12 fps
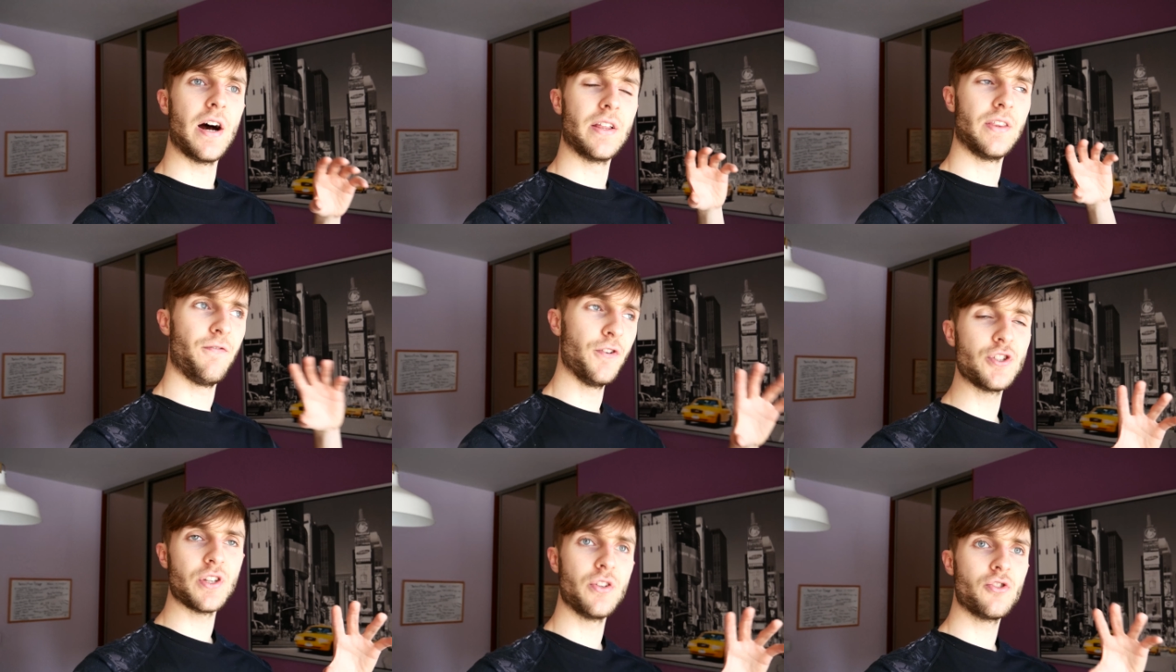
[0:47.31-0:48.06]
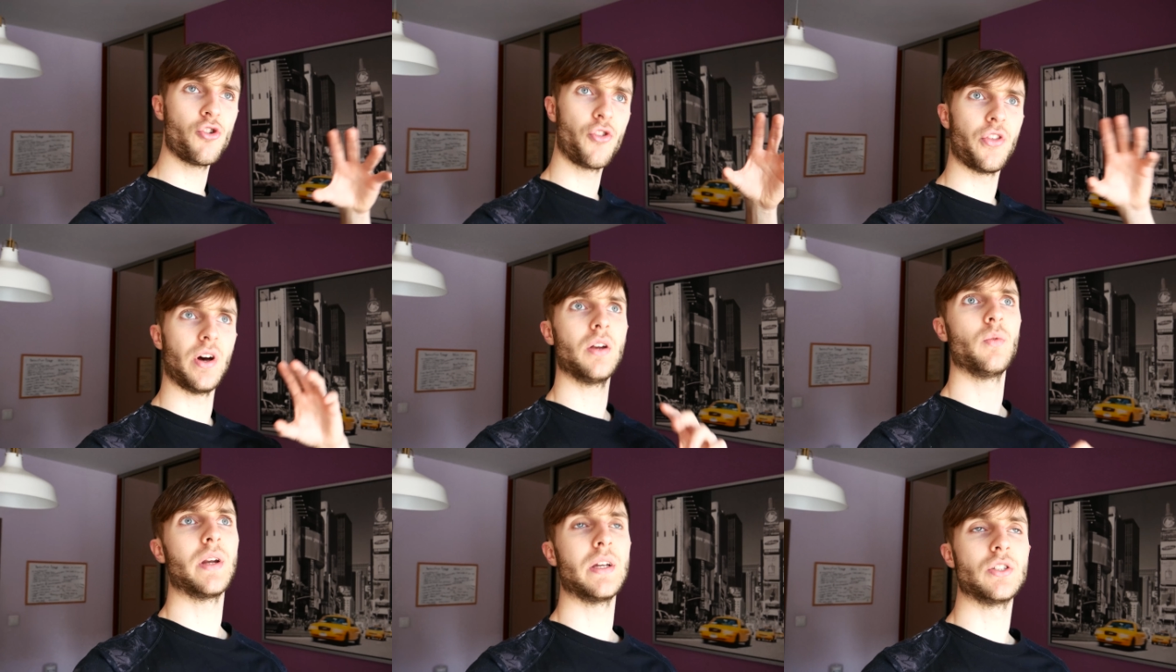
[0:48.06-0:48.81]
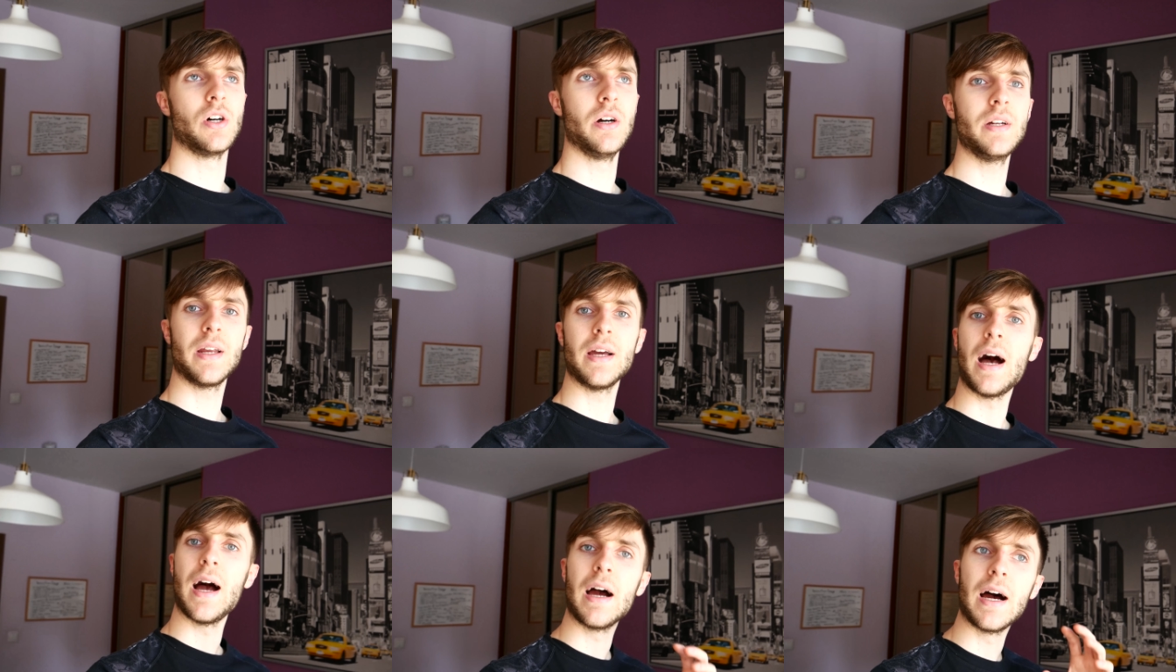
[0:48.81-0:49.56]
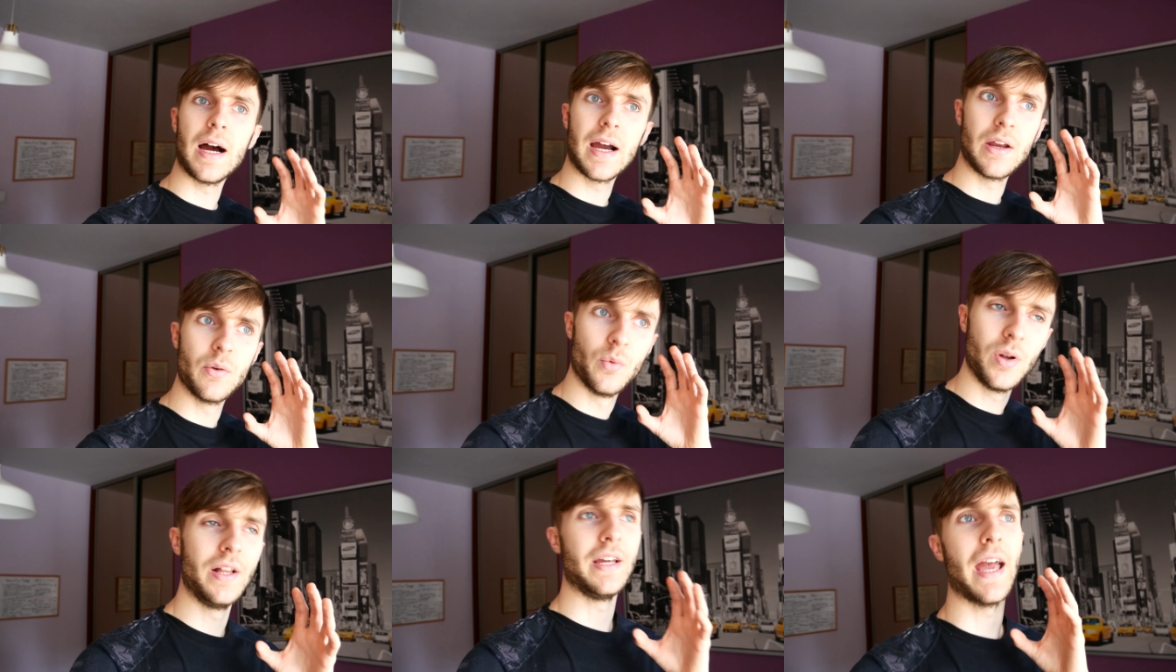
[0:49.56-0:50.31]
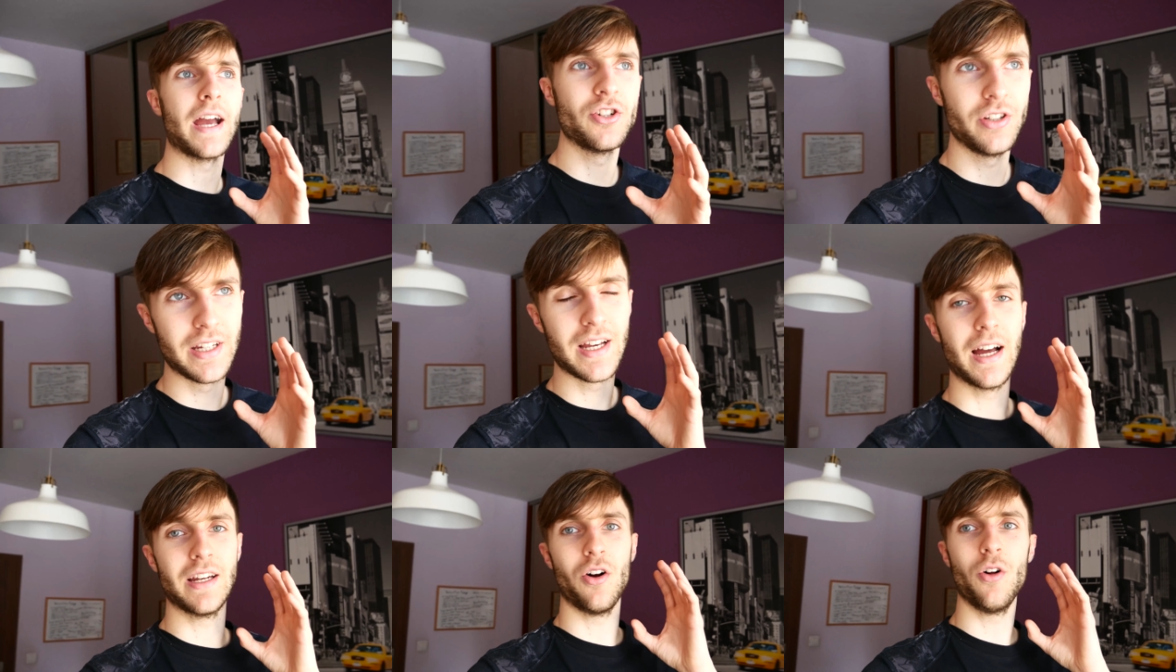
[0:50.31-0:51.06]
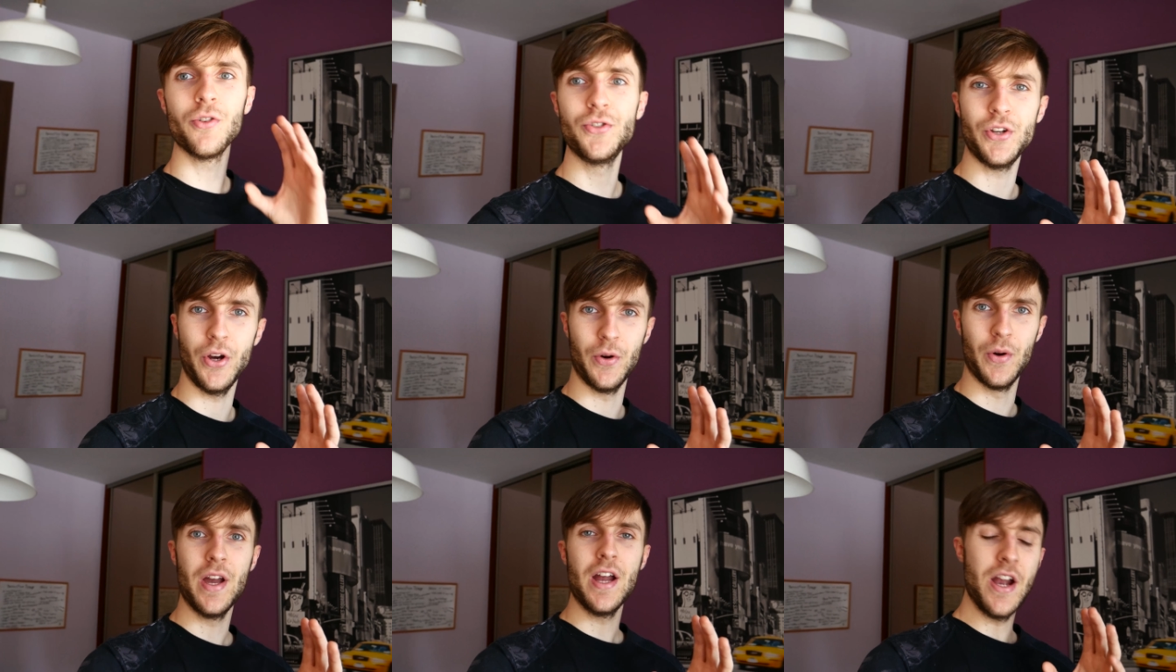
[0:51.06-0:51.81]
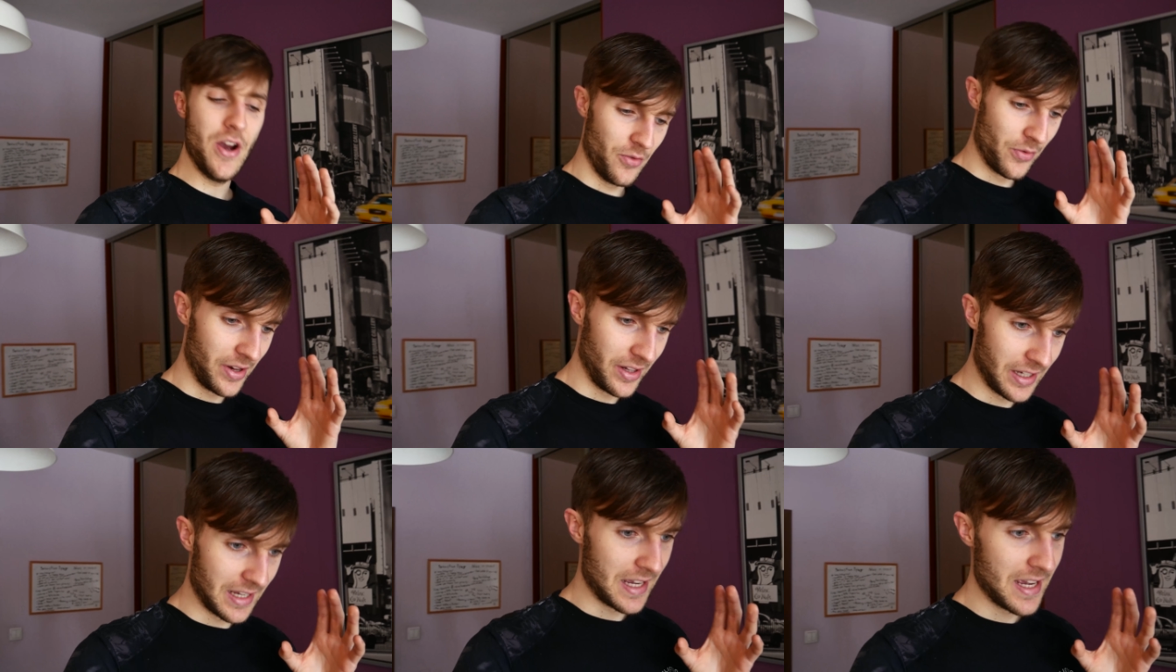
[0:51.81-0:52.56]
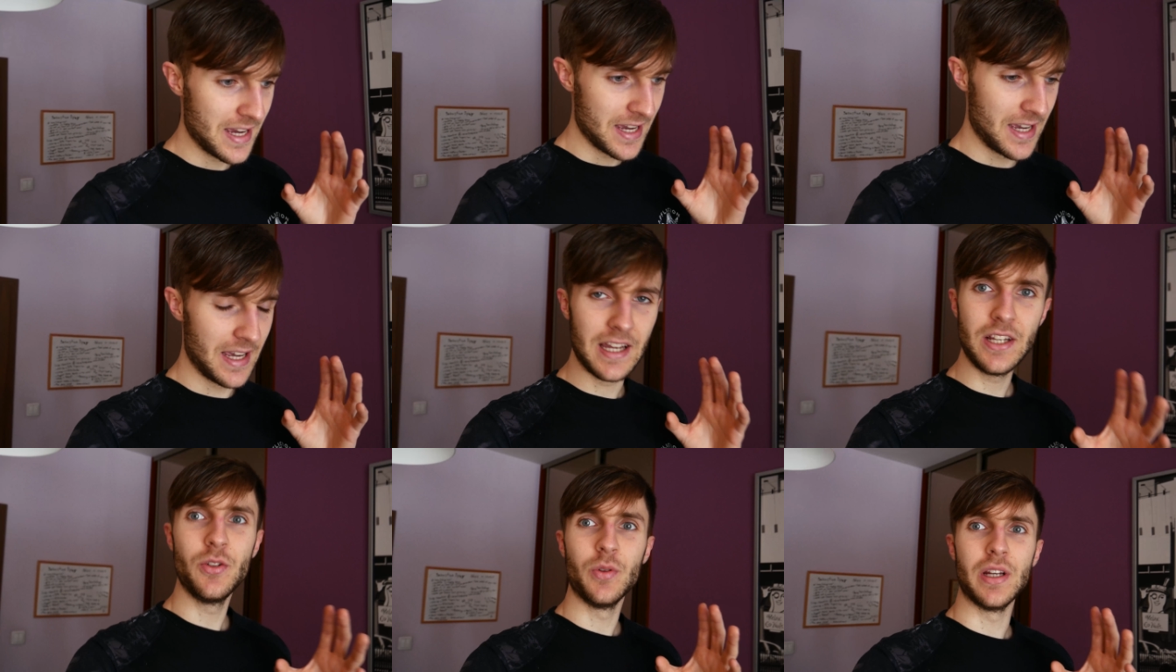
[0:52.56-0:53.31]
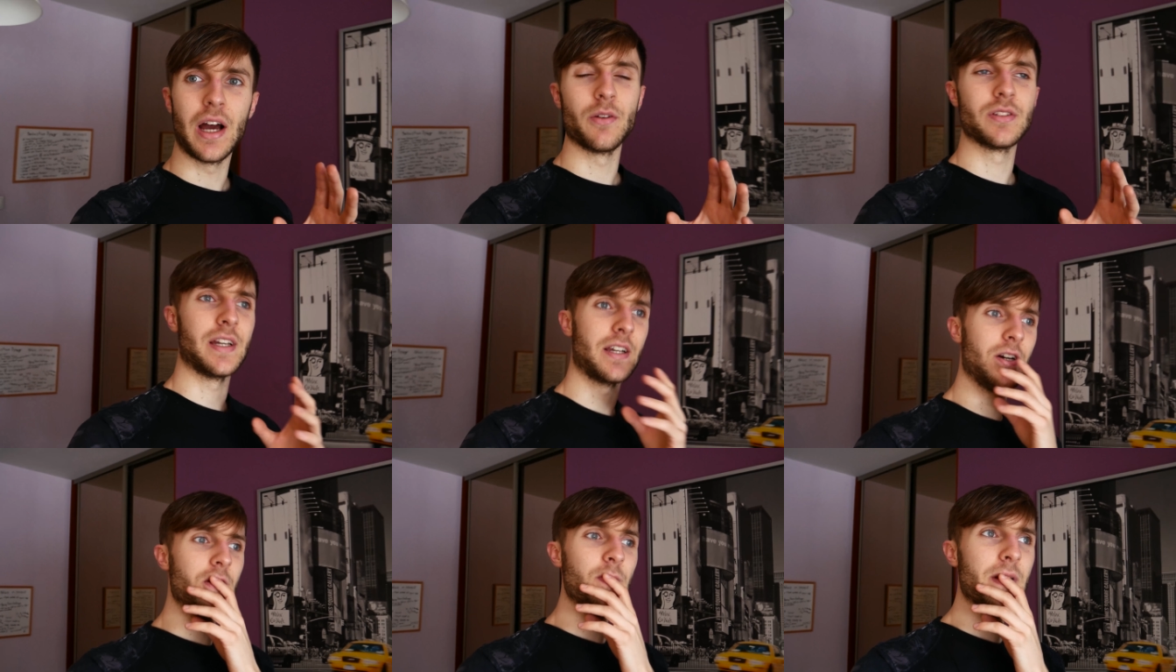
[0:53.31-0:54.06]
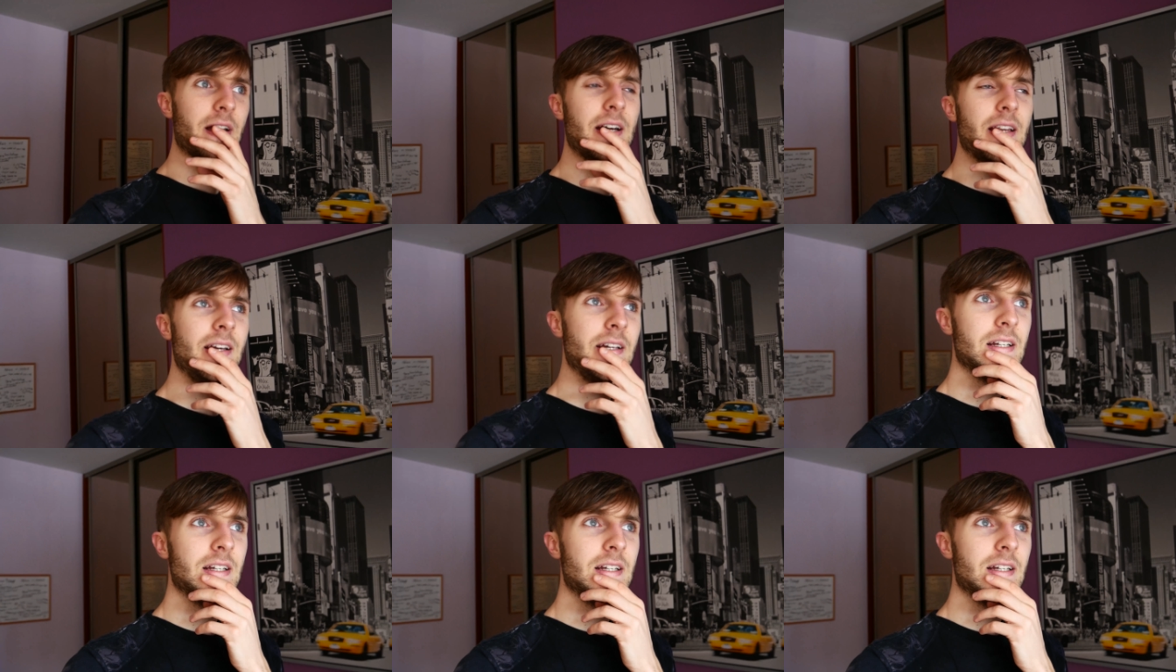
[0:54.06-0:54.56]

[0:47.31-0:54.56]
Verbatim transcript: The first initial thought when I saw it, I really actually got also really into it. I was like, oh my god,